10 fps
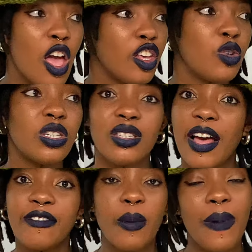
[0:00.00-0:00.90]
You just
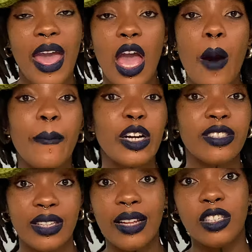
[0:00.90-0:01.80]
have to pay a
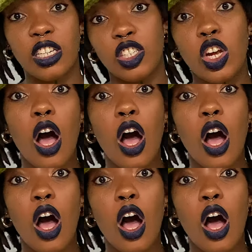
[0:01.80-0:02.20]
percentage